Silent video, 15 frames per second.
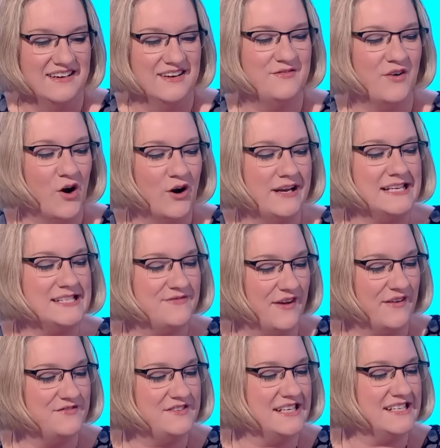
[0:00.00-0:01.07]
40s,
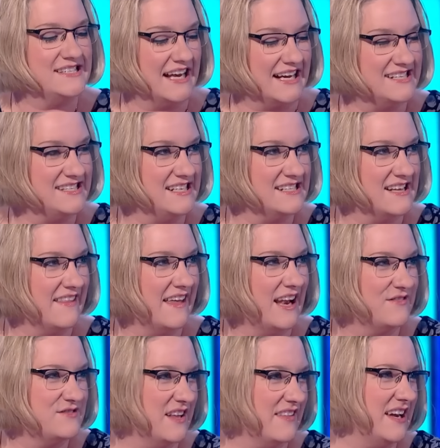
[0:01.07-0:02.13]
50s, 60s, and then
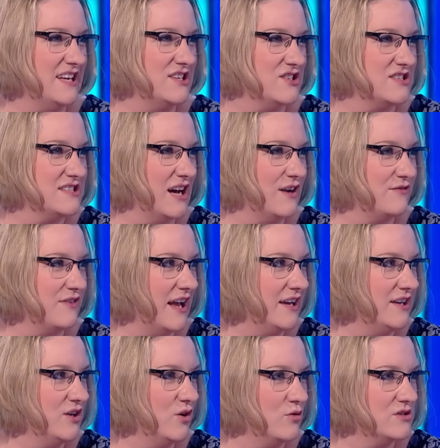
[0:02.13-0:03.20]
after that, you just have, like,
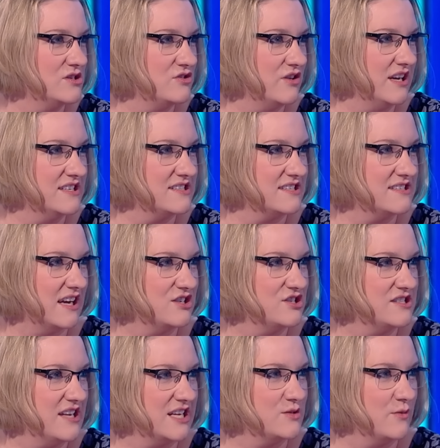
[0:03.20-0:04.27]
no strings attached
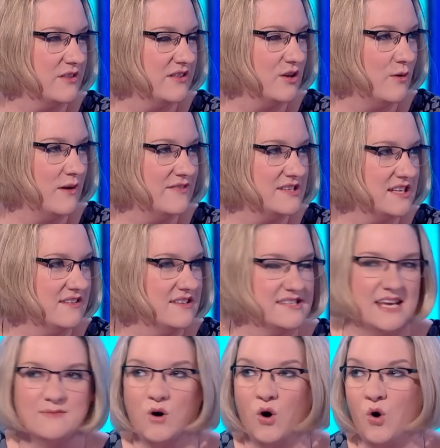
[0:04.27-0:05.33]
sex with whoever's in the
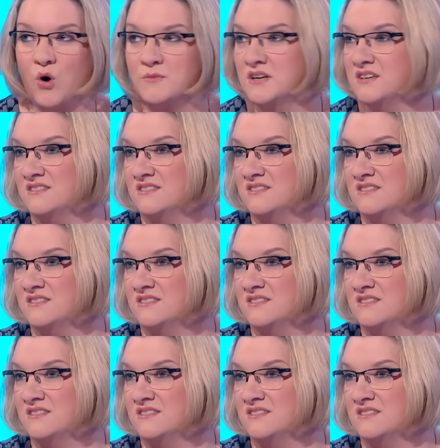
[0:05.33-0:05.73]
same home.